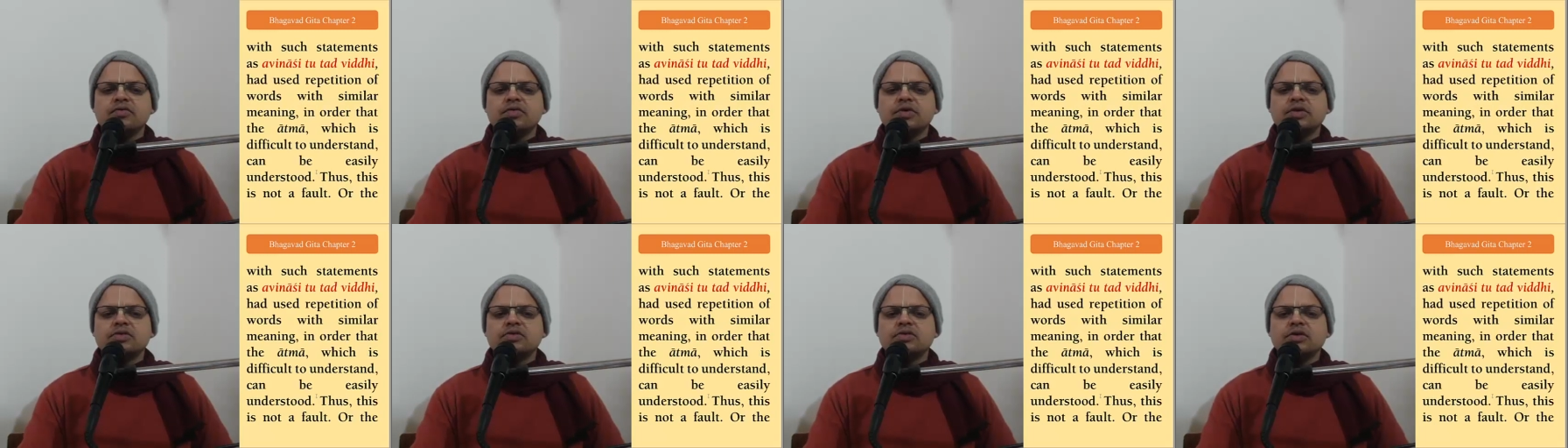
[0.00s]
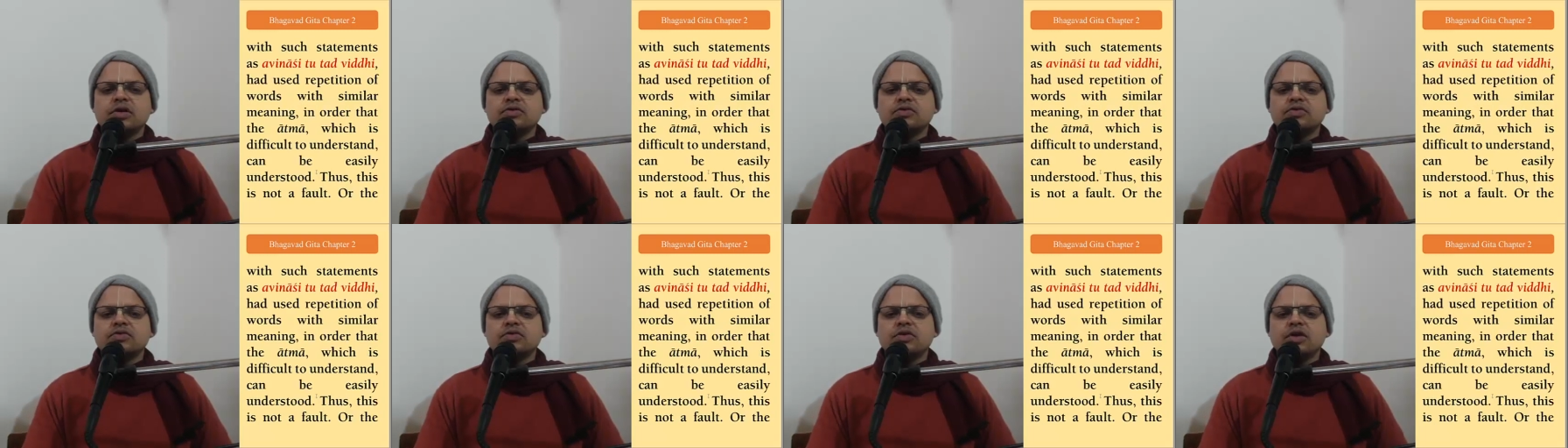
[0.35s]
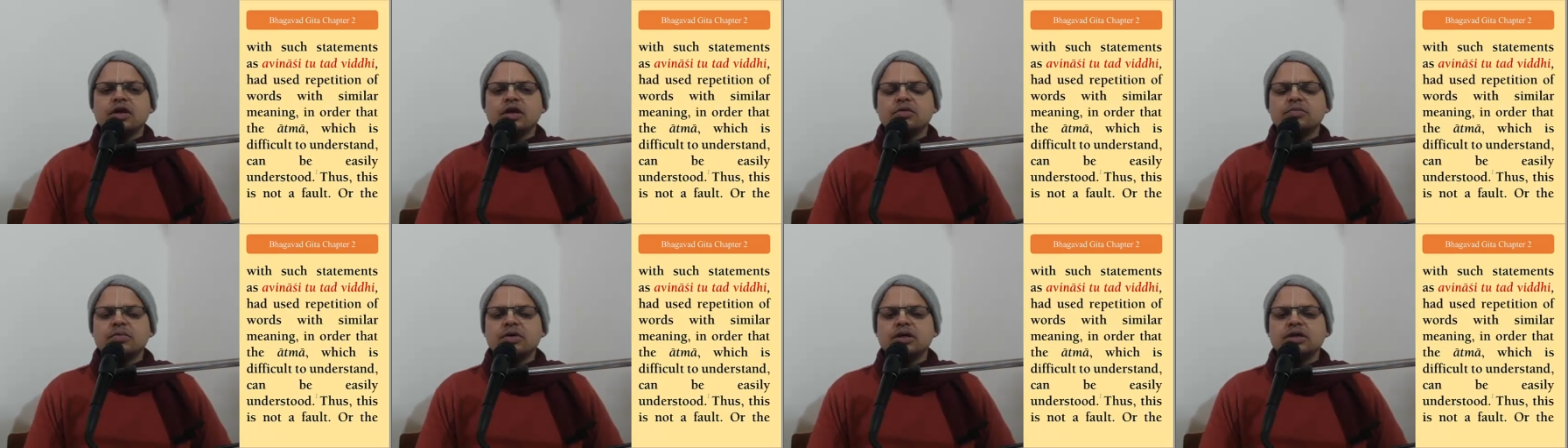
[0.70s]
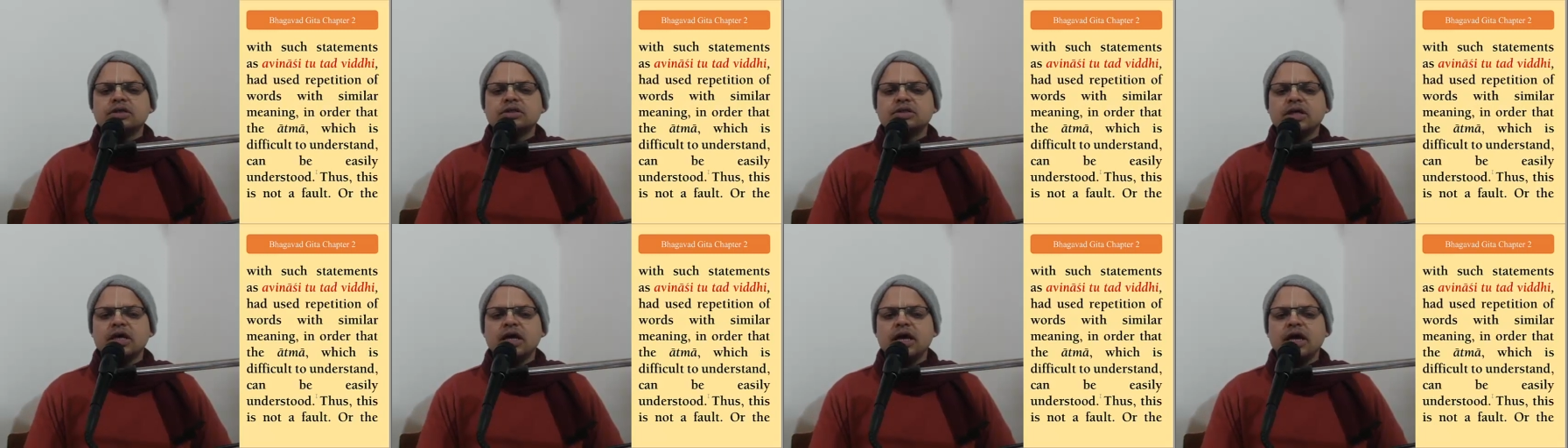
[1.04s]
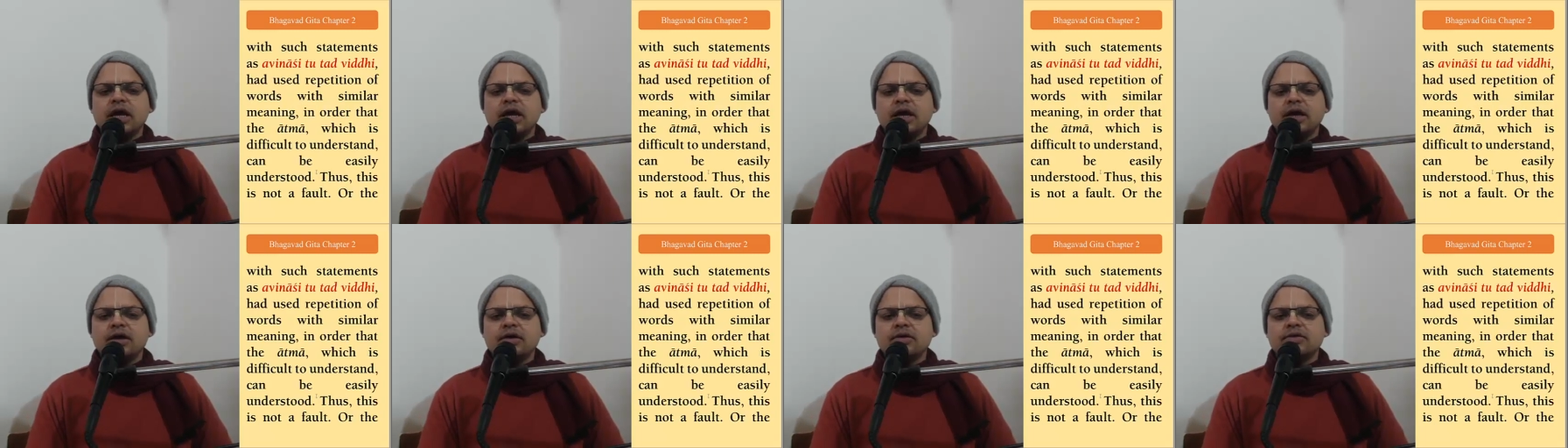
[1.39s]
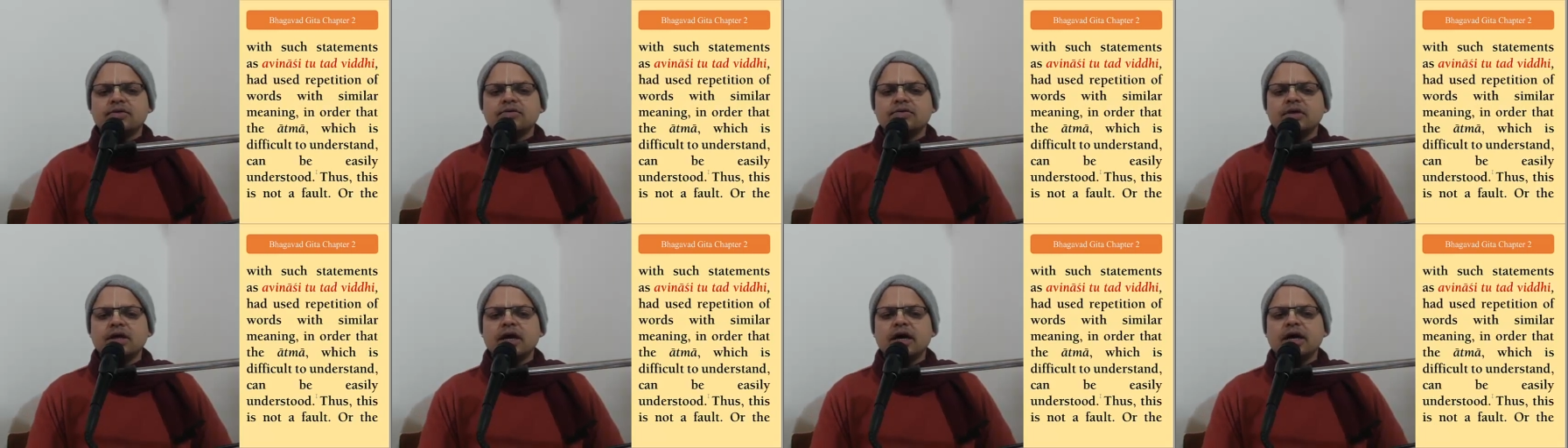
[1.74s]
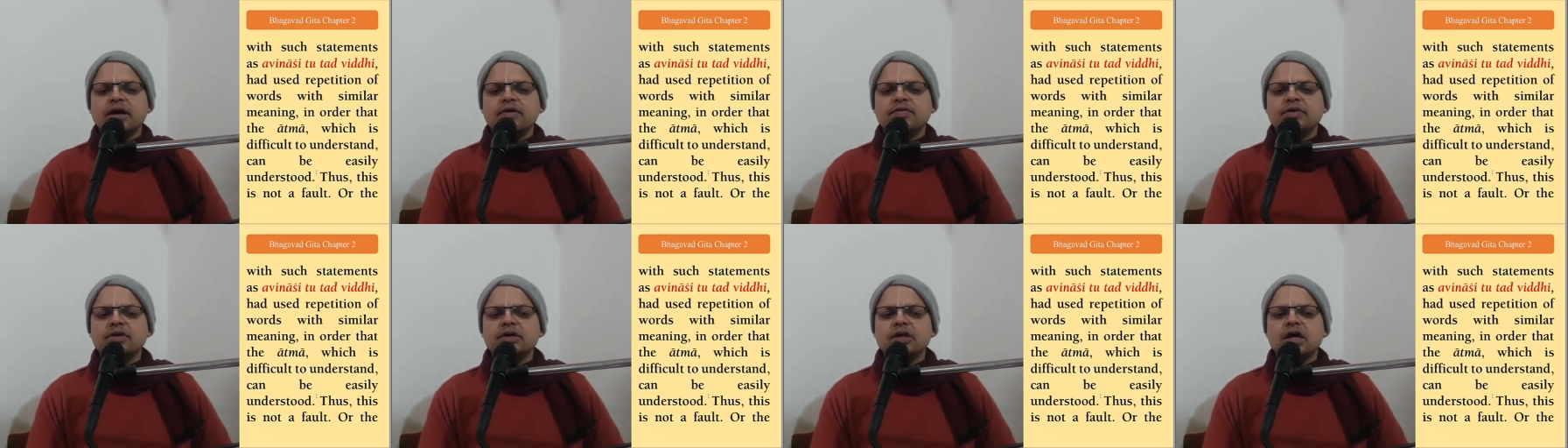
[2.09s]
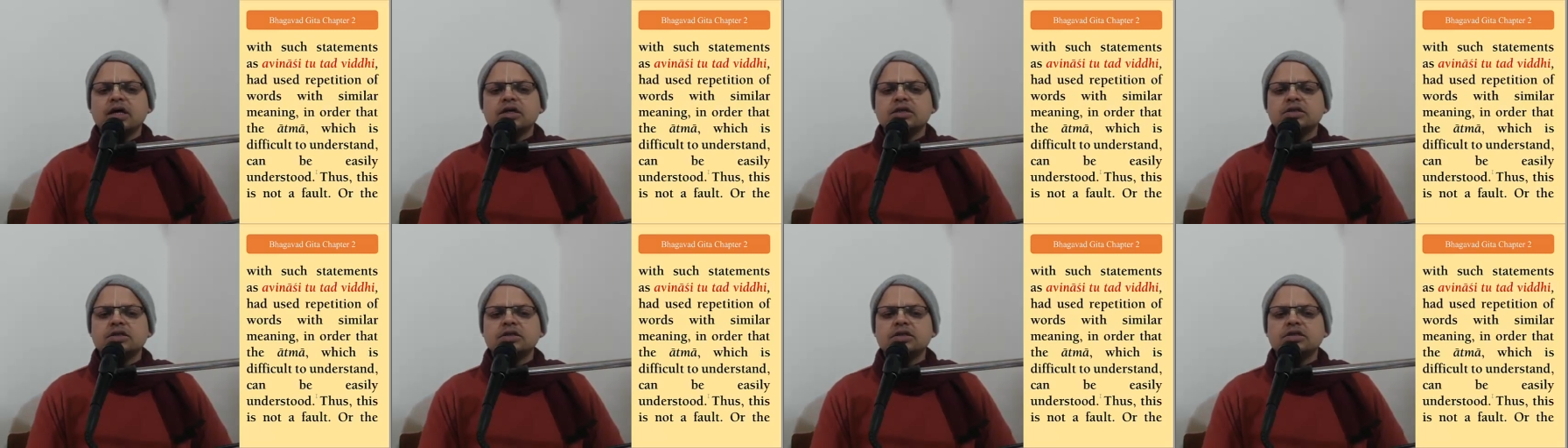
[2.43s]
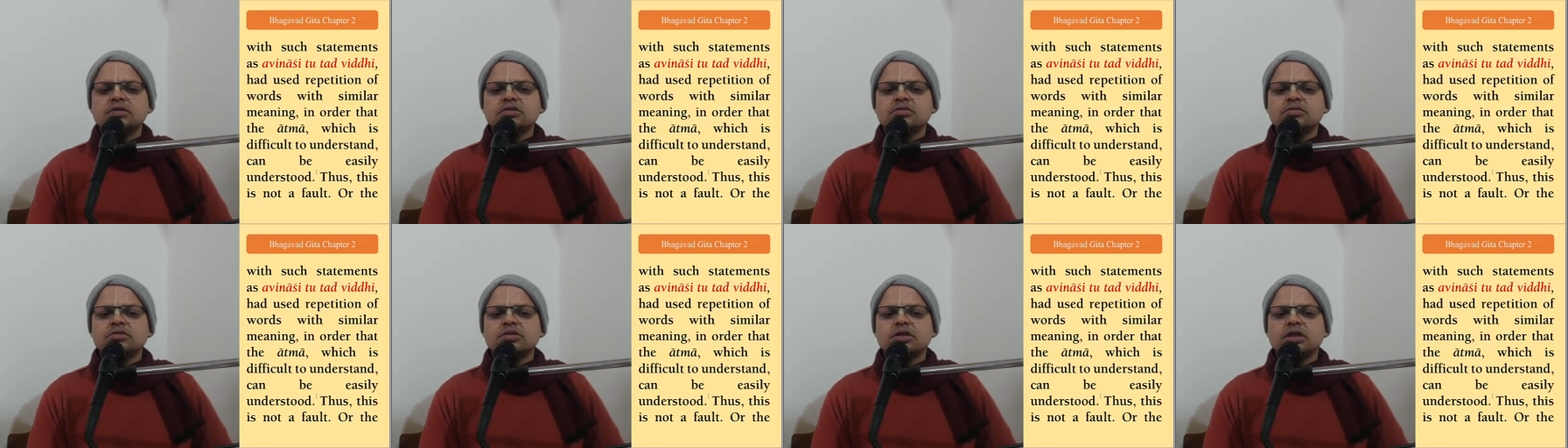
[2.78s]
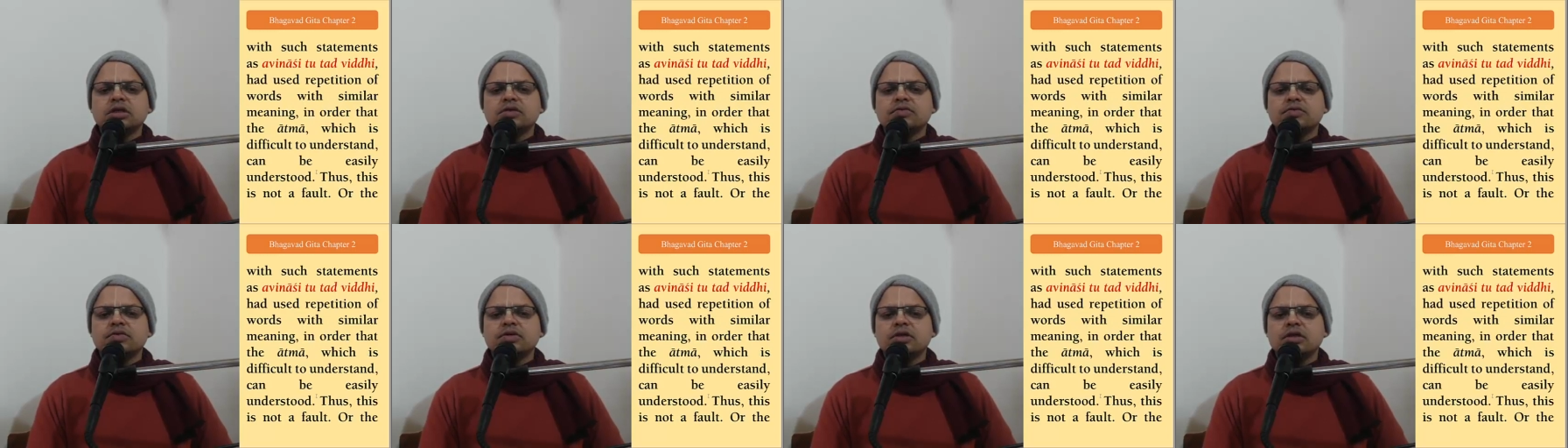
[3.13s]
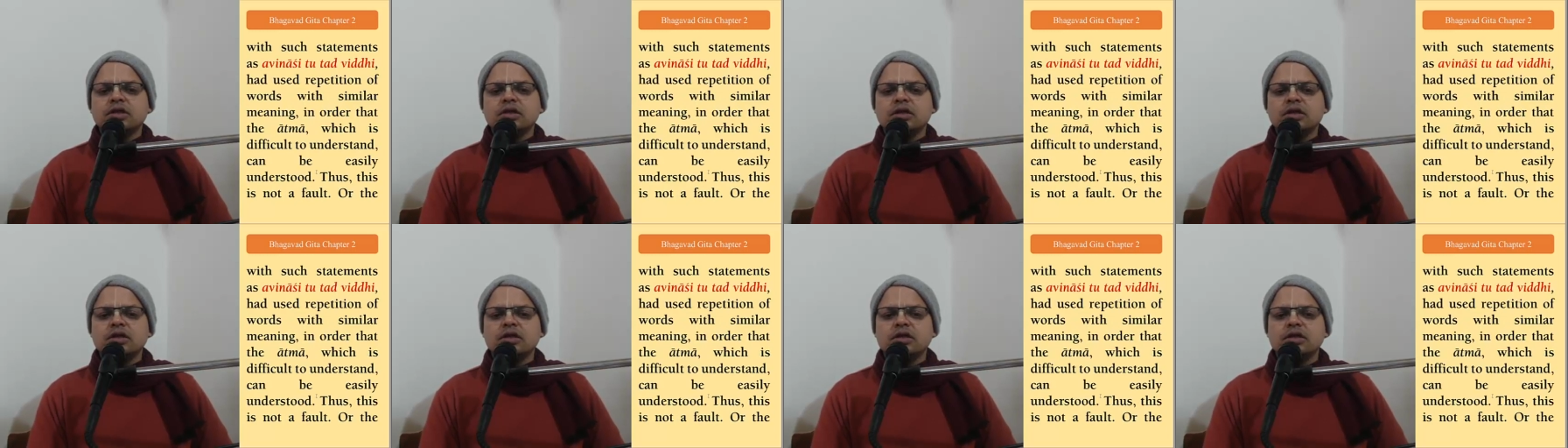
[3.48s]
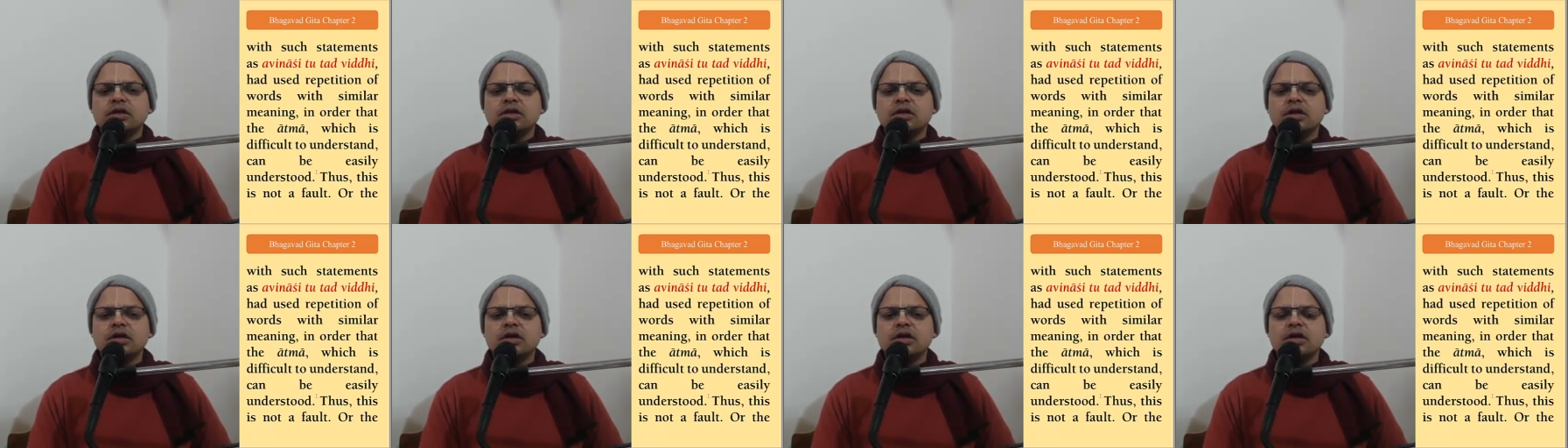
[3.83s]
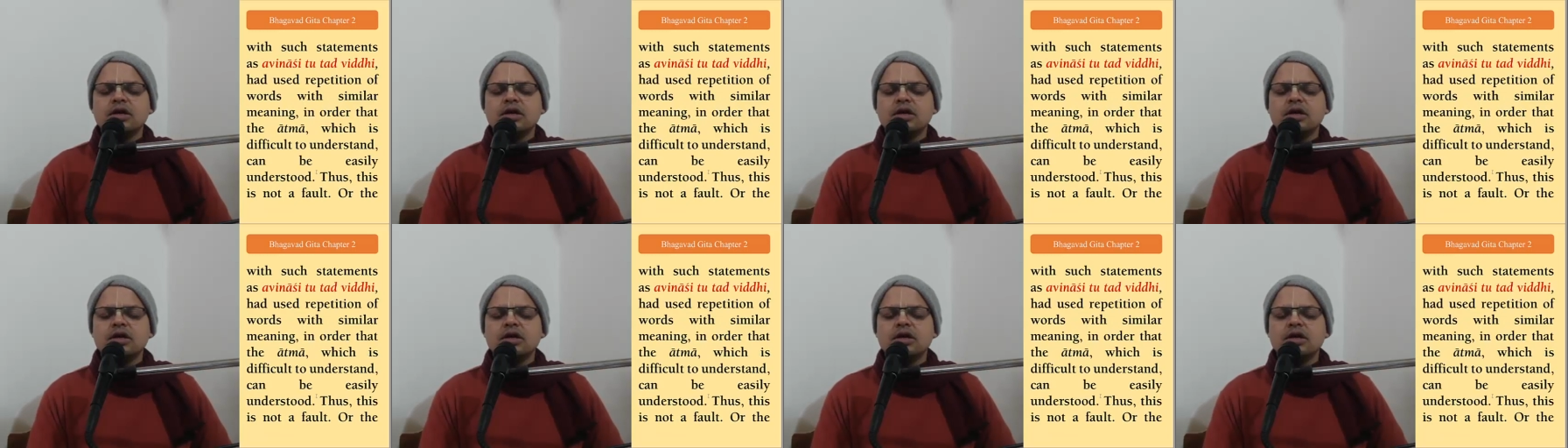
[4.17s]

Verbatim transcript: with such statements as Avinashi tu Tadvidhi,